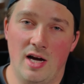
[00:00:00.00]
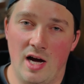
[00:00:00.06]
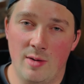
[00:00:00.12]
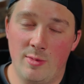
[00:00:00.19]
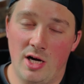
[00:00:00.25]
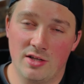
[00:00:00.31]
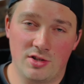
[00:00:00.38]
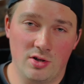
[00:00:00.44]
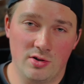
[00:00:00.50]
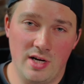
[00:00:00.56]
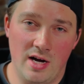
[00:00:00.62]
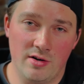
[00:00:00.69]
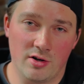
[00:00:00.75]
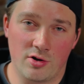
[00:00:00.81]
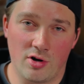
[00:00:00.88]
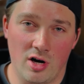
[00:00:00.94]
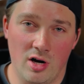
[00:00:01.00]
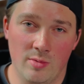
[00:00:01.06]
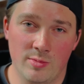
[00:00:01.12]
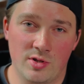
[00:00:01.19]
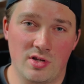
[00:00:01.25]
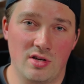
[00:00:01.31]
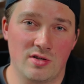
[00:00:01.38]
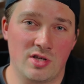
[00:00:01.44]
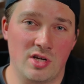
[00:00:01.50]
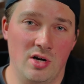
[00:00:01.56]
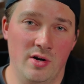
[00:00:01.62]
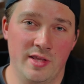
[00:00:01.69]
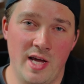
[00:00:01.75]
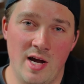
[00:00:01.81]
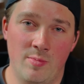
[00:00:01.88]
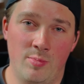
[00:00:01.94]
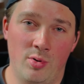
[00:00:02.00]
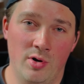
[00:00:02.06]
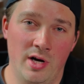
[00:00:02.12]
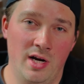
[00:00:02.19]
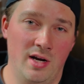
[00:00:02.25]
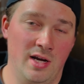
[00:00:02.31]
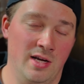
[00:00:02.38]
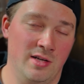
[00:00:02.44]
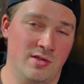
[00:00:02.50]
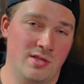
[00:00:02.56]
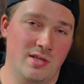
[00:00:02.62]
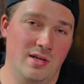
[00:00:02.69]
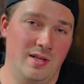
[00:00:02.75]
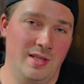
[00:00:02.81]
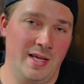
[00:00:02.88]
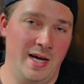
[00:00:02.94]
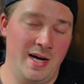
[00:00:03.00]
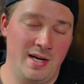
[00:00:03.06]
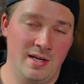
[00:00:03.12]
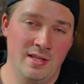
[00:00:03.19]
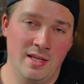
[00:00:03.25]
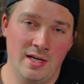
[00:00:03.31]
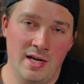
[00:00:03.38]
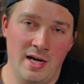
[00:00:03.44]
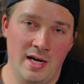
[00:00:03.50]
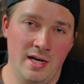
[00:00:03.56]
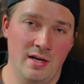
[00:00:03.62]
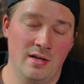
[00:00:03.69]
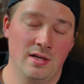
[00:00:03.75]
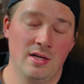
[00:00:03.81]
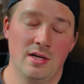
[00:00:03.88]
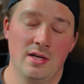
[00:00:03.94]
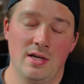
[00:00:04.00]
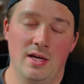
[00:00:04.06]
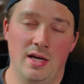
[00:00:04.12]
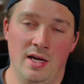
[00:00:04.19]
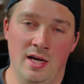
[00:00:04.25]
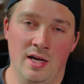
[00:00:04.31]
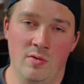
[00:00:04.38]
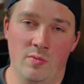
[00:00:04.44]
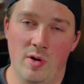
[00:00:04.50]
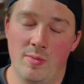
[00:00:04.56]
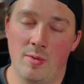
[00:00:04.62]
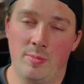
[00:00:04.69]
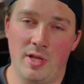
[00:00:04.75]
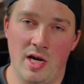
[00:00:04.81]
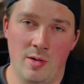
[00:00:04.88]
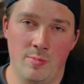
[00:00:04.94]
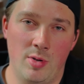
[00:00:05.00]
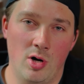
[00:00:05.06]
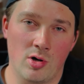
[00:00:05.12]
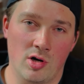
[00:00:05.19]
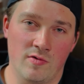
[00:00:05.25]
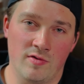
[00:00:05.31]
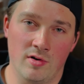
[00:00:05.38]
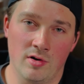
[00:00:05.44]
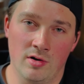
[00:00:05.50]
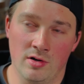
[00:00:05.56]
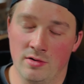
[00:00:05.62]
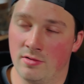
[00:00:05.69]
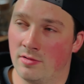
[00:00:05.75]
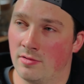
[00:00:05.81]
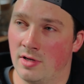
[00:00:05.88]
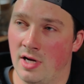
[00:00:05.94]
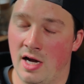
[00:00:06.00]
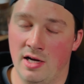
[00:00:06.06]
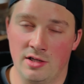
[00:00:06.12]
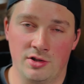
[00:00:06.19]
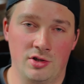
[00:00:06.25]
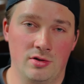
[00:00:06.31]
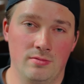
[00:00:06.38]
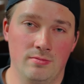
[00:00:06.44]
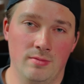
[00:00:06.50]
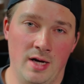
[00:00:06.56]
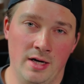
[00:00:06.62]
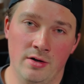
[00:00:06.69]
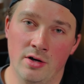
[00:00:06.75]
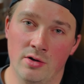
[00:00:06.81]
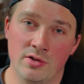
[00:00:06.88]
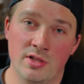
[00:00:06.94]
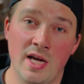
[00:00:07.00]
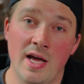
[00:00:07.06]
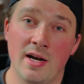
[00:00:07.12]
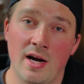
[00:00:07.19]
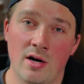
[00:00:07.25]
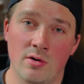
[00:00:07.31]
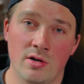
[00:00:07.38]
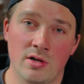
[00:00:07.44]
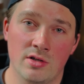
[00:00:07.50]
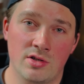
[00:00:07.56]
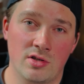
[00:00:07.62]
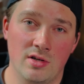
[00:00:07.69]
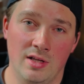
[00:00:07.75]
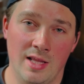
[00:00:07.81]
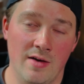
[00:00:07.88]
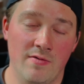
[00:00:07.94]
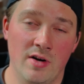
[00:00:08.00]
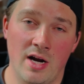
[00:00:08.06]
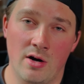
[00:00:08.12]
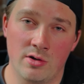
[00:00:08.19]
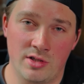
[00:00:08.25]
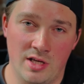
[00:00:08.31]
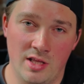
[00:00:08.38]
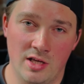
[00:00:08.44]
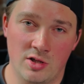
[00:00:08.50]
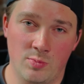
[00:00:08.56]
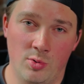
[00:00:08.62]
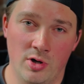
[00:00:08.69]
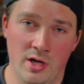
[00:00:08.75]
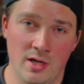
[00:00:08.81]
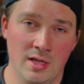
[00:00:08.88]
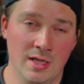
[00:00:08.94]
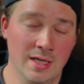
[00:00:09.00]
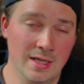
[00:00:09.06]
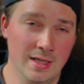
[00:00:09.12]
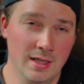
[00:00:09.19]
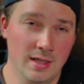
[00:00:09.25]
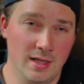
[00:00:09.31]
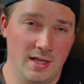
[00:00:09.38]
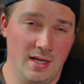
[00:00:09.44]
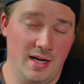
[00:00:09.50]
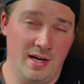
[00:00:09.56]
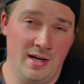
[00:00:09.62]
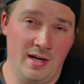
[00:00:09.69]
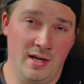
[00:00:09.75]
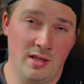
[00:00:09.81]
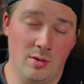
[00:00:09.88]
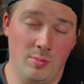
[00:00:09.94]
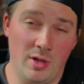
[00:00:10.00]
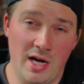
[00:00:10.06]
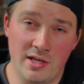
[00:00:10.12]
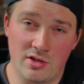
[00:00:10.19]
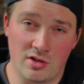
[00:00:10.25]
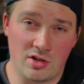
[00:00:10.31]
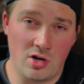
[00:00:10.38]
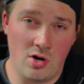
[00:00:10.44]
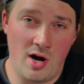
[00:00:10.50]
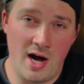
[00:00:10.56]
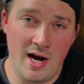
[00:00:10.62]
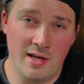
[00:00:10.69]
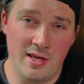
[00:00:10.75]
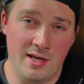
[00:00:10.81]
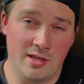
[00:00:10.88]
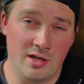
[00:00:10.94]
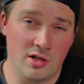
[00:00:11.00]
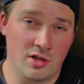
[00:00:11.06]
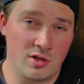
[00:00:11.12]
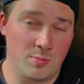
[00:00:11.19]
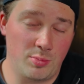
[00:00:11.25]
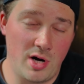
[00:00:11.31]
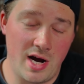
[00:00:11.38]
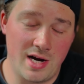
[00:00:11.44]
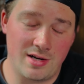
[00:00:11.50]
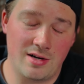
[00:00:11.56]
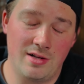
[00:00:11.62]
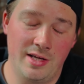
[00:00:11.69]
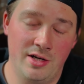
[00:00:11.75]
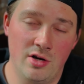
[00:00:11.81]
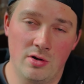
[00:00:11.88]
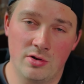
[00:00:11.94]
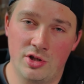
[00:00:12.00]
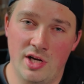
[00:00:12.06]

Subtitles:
I'm also down to crumbs. So at that point, it's late in the night, and we've been playing poker for, gosh, I don't know, 10 hours, 11 hours at this point. and the blinds are so high that there's practically no